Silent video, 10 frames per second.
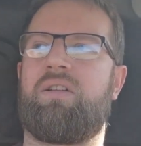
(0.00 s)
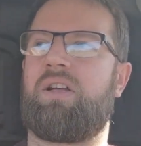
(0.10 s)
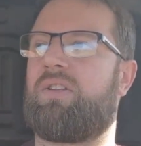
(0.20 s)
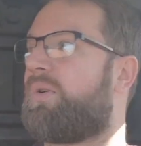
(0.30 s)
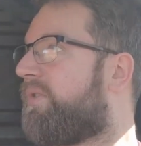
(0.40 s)

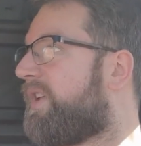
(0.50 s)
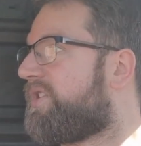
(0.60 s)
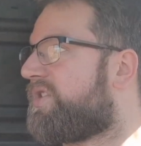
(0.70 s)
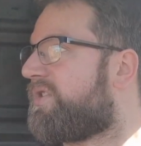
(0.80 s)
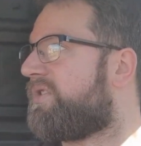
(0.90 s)
I don't know if
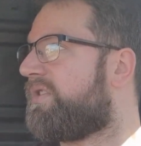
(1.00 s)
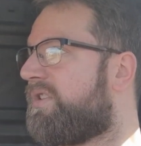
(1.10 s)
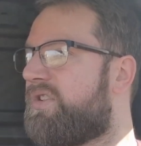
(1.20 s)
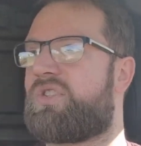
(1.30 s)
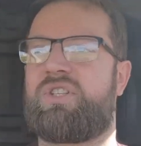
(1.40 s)
that's
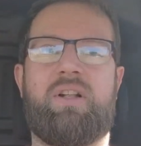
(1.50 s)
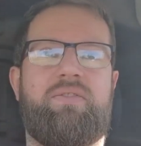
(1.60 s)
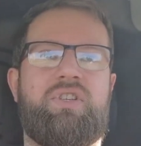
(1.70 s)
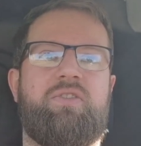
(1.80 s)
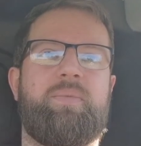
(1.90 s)

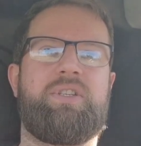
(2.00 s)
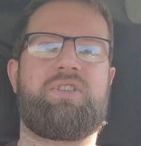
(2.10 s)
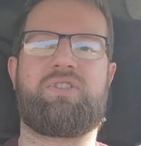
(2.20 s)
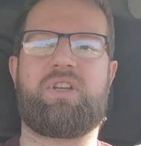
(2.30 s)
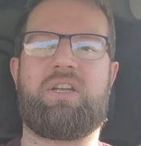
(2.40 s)
selfish of me
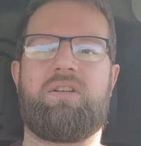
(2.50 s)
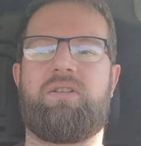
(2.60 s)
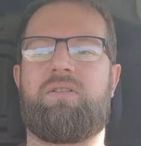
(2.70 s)
to say or